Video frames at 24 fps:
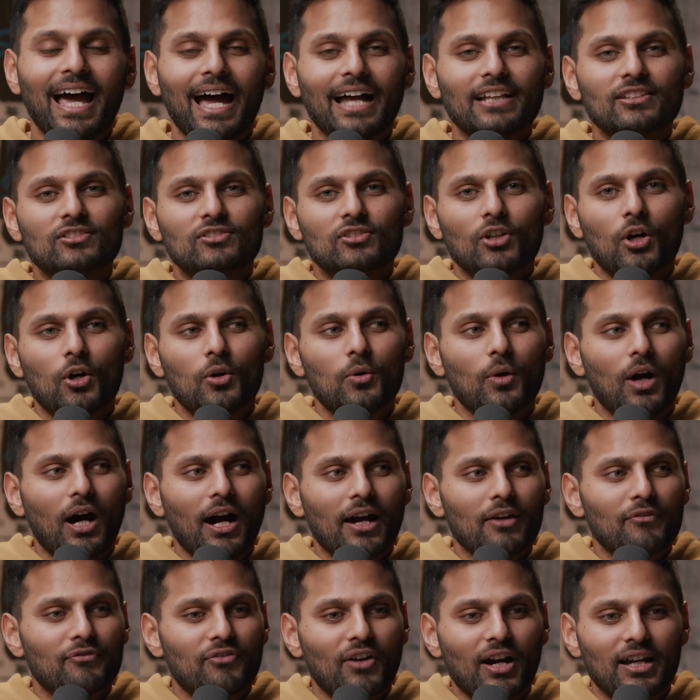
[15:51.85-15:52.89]
And so
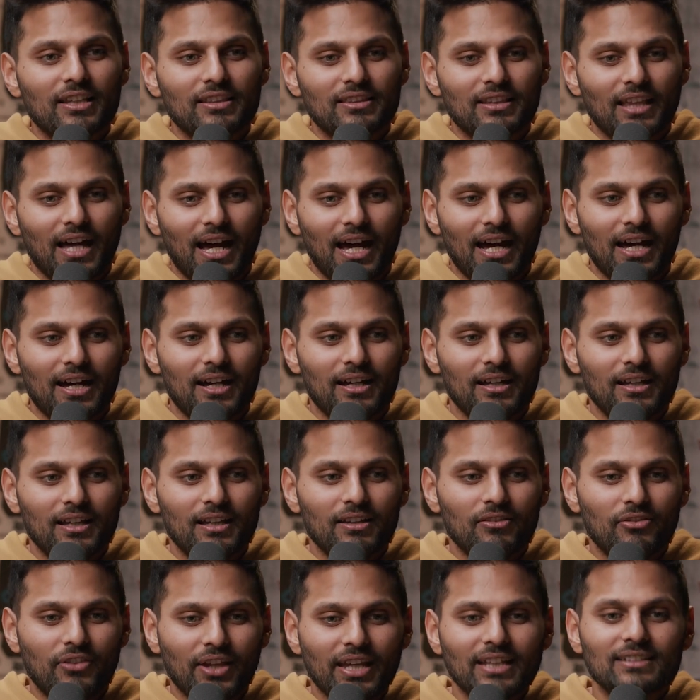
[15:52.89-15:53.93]
I find that
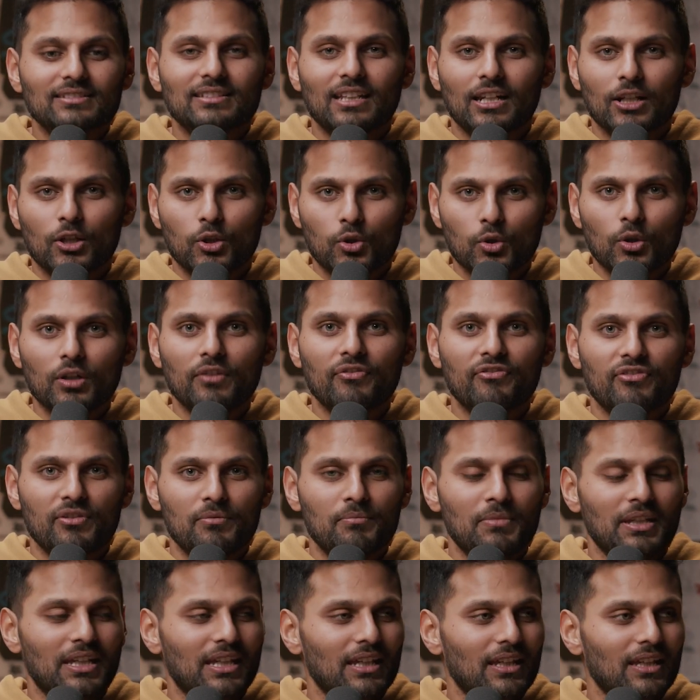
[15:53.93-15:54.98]
things that are good
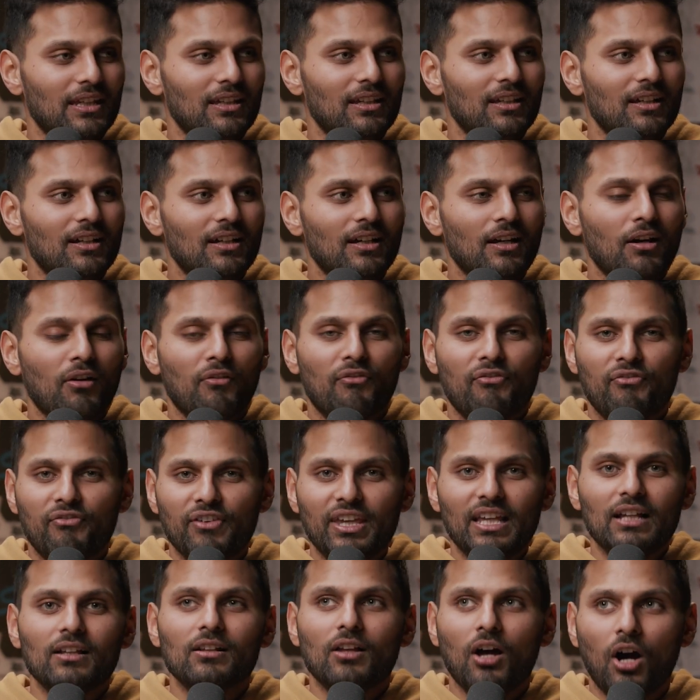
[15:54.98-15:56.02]
for me
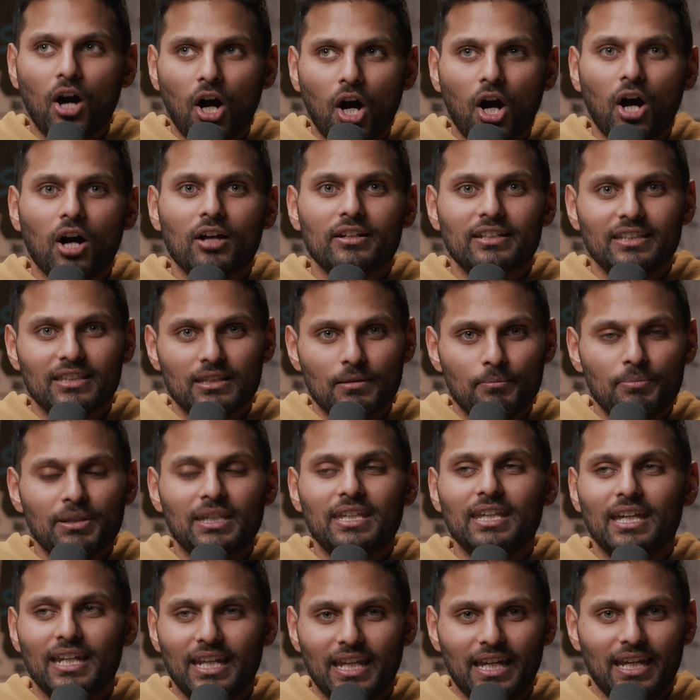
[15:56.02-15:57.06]
feel hard in the
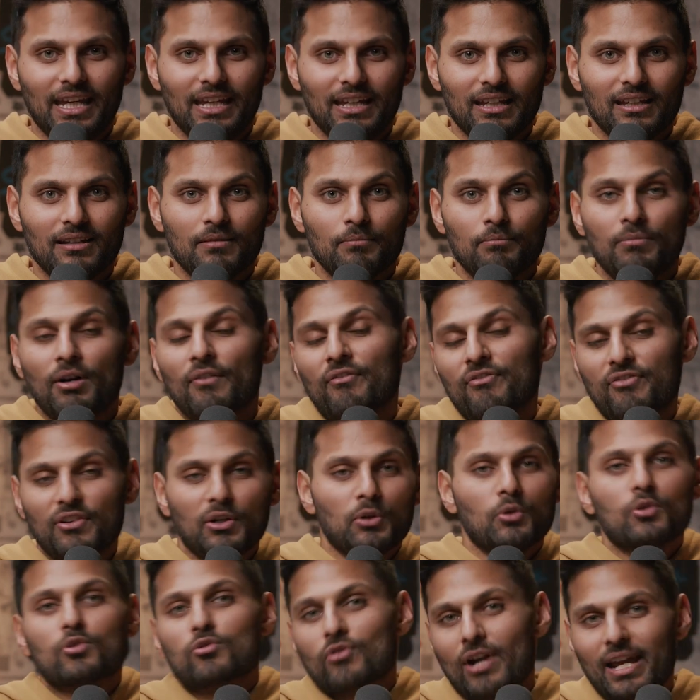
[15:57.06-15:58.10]
beginning but
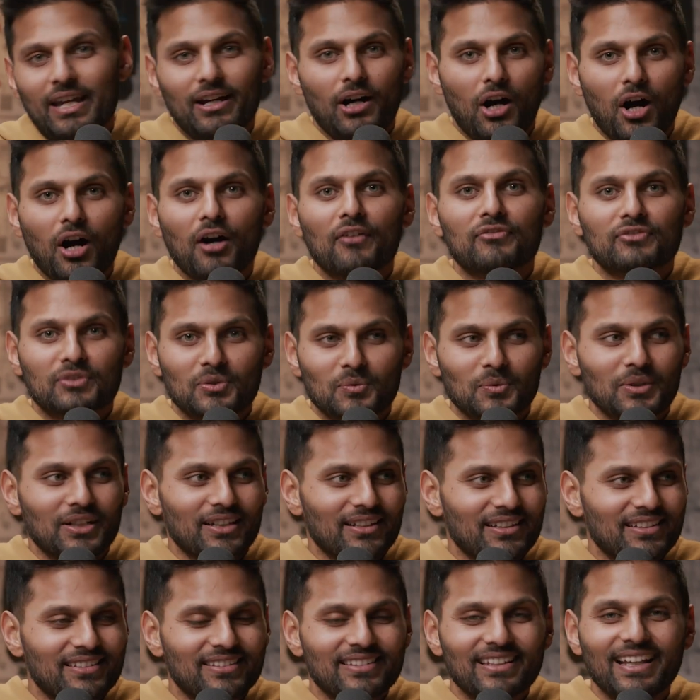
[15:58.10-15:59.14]
feel great
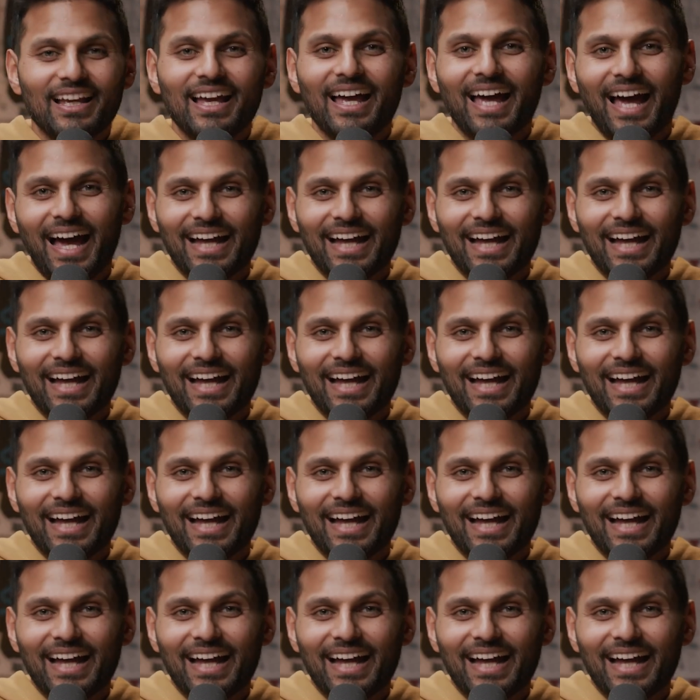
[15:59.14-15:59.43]
afterwards